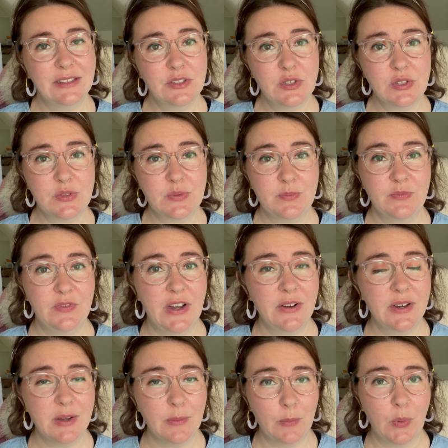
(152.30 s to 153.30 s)
This is
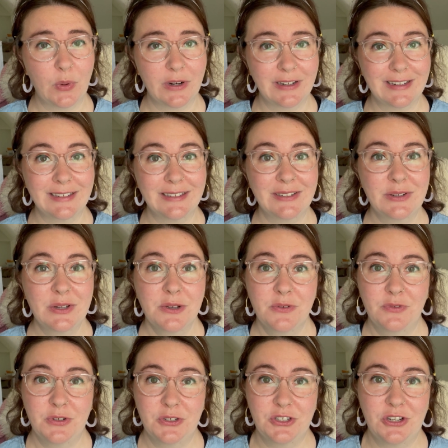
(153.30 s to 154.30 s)
very important
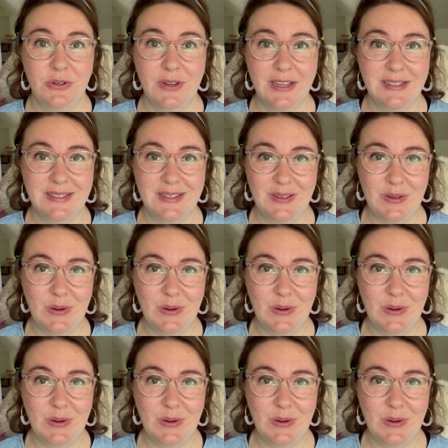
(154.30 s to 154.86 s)
for showcasing